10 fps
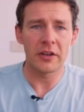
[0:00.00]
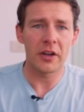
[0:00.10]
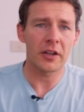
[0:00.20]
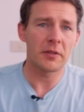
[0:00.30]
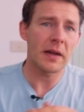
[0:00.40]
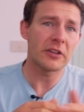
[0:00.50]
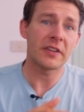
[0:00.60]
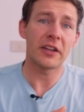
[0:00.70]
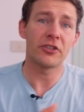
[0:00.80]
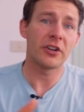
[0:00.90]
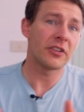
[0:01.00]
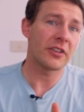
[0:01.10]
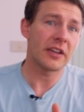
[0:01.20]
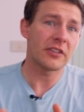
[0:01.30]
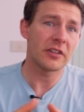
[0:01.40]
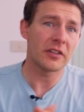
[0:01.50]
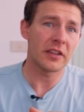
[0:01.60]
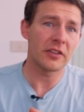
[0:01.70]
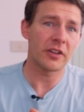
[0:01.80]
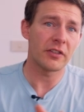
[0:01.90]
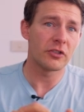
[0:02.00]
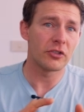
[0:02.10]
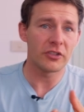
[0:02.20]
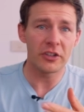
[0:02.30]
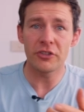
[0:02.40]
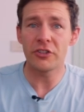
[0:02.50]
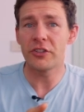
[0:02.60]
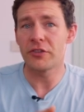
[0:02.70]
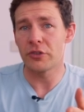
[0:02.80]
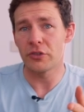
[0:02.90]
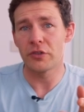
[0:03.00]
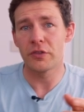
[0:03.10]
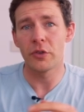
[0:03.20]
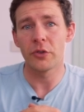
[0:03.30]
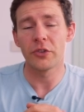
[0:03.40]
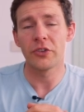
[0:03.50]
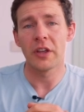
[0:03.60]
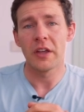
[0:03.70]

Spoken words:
And I can imagine that translates into things like reduced injuries and reduced falls.